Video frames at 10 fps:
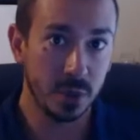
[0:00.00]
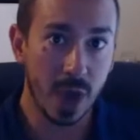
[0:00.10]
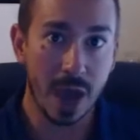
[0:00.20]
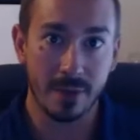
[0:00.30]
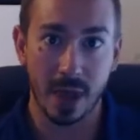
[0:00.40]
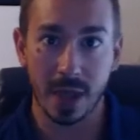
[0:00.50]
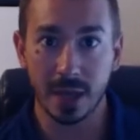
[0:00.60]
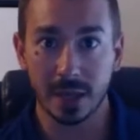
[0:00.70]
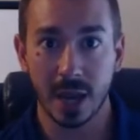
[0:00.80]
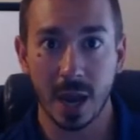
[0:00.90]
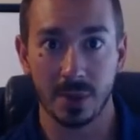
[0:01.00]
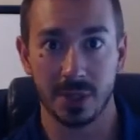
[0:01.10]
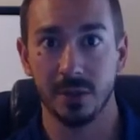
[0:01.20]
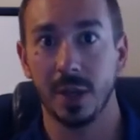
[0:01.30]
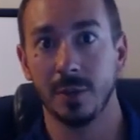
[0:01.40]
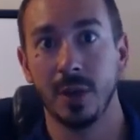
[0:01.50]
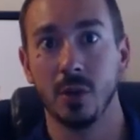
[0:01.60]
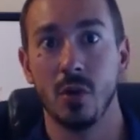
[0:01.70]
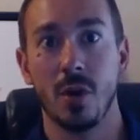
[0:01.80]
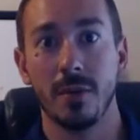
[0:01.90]
if you have any topics you'd like me
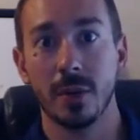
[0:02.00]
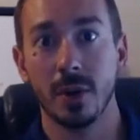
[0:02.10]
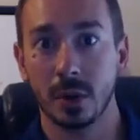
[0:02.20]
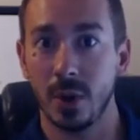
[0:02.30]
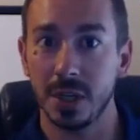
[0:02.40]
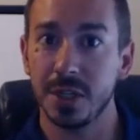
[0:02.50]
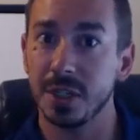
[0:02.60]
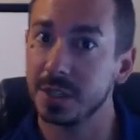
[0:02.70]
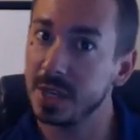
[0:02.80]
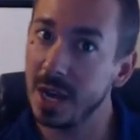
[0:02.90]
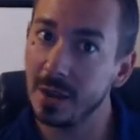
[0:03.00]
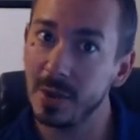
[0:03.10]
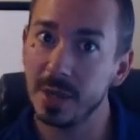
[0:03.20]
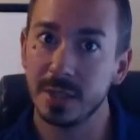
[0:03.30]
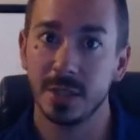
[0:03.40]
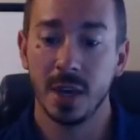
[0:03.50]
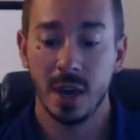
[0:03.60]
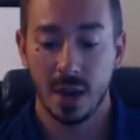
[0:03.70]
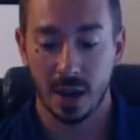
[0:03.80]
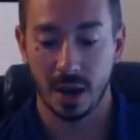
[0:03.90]
to go over, questions, comments,
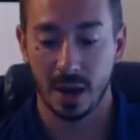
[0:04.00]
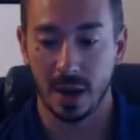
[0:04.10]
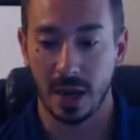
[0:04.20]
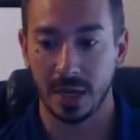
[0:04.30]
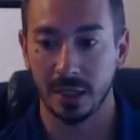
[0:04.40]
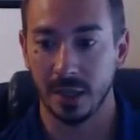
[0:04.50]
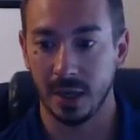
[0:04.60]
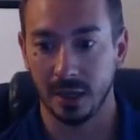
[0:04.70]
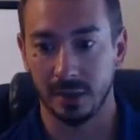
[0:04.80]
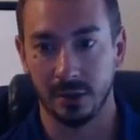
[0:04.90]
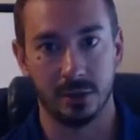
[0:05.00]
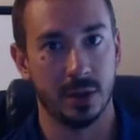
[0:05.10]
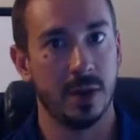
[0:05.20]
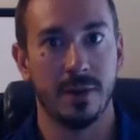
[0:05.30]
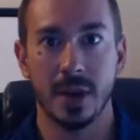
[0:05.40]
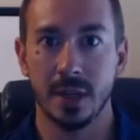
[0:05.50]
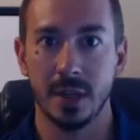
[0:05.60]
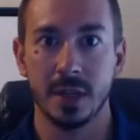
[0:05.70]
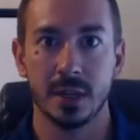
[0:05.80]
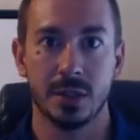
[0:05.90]
I love
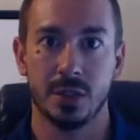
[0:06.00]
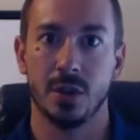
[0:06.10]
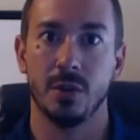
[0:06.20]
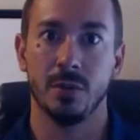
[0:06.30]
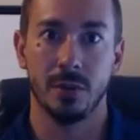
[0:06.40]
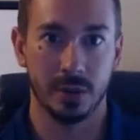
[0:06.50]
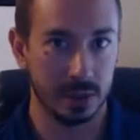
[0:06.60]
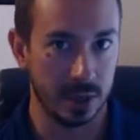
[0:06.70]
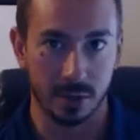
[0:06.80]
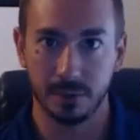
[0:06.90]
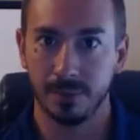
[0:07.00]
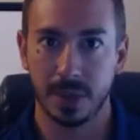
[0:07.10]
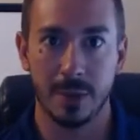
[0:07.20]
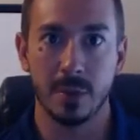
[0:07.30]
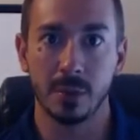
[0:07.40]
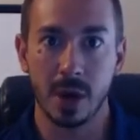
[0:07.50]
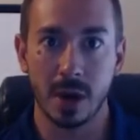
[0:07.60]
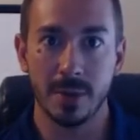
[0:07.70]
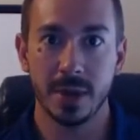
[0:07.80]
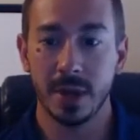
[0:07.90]
ideas, so you know, keep them
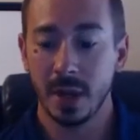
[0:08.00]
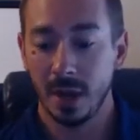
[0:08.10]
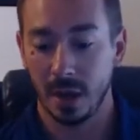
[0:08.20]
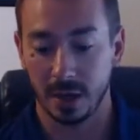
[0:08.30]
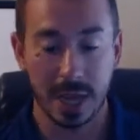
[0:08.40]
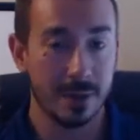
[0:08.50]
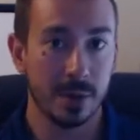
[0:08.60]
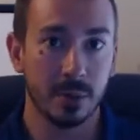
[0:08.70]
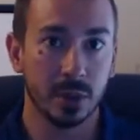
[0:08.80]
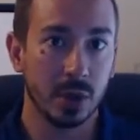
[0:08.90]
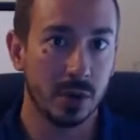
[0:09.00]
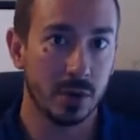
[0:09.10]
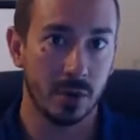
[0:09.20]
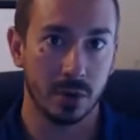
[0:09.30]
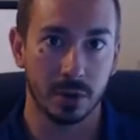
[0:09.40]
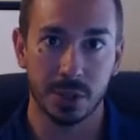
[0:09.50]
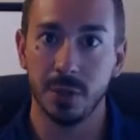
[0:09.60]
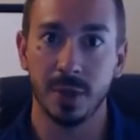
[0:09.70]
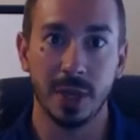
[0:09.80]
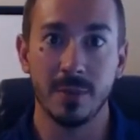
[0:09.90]
coming. Comment below or
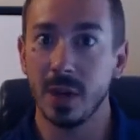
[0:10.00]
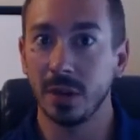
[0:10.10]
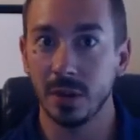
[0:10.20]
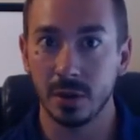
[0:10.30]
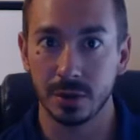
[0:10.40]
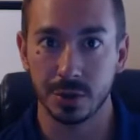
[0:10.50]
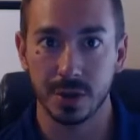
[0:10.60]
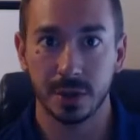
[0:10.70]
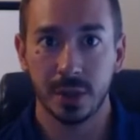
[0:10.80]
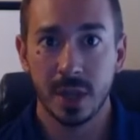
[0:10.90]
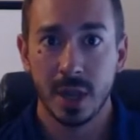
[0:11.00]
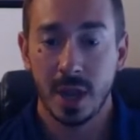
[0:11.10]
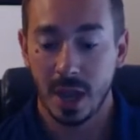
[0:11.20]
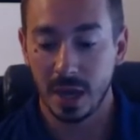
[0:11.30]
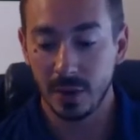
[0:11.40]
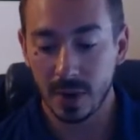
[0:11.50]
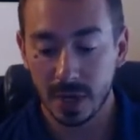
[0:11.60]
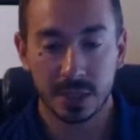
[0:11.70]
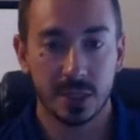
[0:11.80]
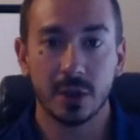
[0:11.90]
shoot me an email, you know the drill.
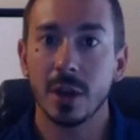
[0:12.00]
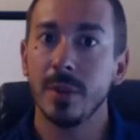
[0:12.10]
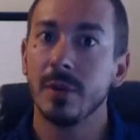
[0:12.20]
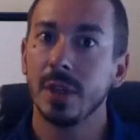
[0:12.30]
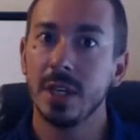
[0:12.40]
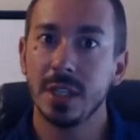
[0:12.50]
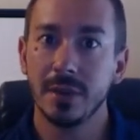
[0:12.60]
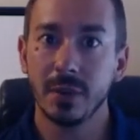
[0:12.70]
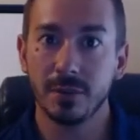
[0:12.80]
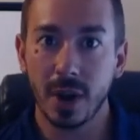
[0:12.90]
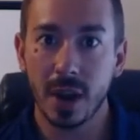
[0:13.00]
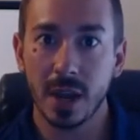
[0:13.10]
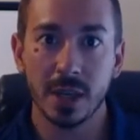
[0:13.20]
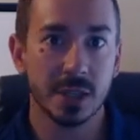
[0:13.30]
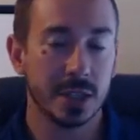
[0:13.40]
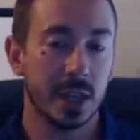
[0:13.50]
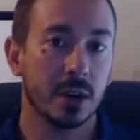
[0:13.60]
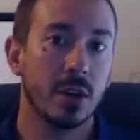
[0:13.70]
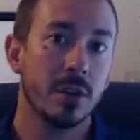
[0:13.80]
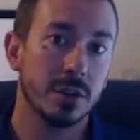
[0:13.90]
Anyway, still going to be released every Friday, just
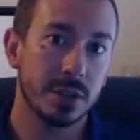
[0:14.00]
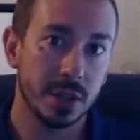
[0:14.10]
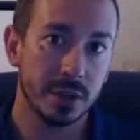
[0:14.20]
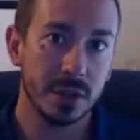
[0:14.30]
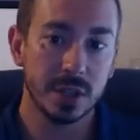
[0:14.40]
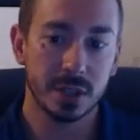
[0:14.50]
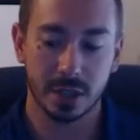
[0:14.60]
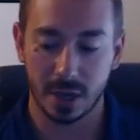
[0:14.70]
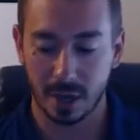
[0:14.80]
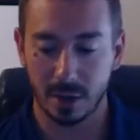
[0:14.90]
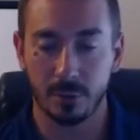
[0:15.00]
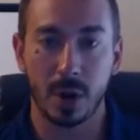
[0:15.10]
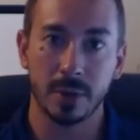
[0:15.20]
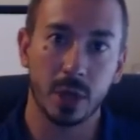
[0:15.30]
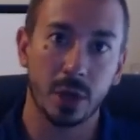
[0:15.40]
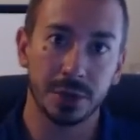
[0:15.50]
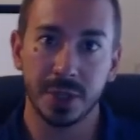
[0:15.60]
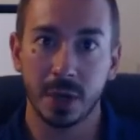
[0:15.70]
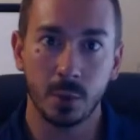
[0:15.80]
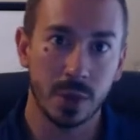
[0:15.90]
like our other series, probably
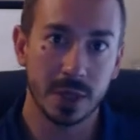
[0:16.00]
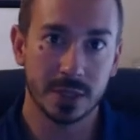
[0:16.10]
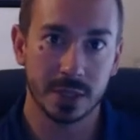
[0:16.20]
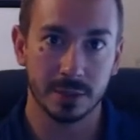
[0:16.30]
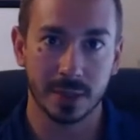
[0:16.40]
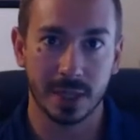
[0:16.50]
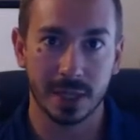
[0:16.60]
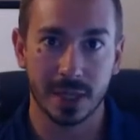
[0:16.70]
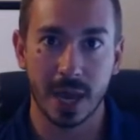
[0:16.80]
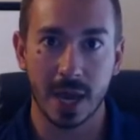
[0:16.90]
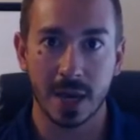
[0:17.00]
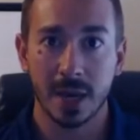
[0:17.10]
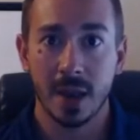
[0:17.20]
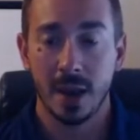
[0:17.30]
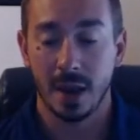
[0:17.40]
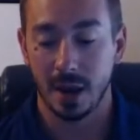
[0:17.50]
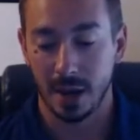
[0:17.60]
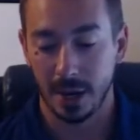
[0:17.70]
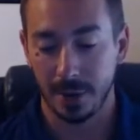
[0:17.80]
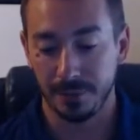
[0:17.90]
alternate weeks, something like that.
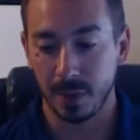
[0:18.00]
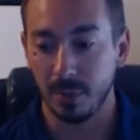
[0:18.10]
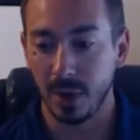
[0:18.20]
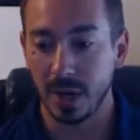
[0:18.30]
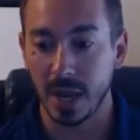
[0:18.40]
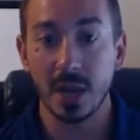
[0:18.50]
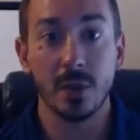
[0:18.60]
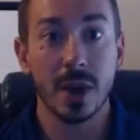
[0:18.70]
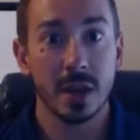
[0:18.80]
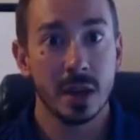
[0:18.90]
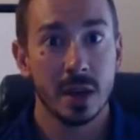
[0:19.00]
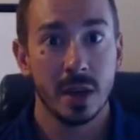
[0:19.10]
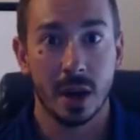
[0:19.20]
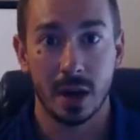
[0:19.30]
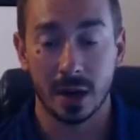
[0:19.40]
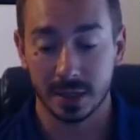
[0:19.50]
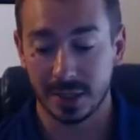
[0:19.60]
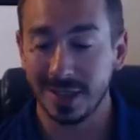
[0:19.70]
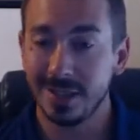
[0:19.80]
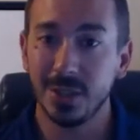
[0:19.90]
But anyway,
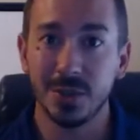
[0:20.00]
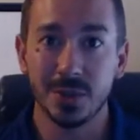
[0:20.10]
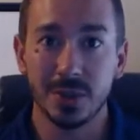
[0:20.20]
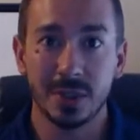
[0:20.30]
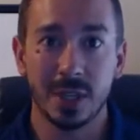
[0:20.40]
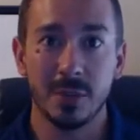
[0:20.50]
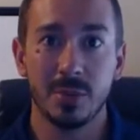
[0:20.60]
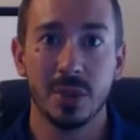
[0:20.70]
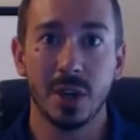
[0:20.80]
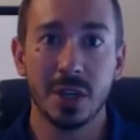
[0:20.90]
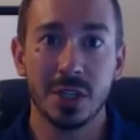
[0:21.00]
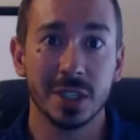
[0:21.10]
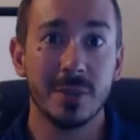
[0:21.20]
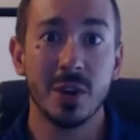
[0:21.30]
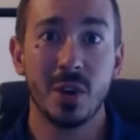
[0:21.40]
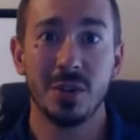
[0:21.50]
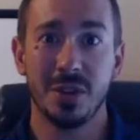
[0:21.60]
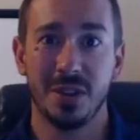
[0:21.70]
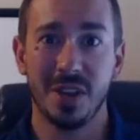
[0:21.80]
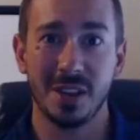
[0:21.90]
stay tuned, keep in touch, and let me know
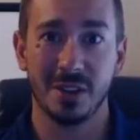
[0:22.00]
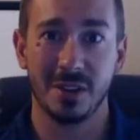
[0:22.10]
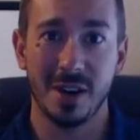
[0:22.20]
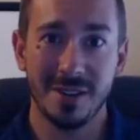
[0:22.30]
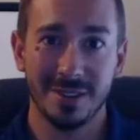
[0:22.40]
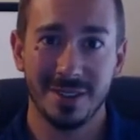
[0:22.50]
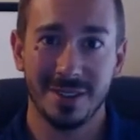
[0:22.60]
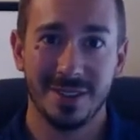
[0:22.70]
what you think, all right?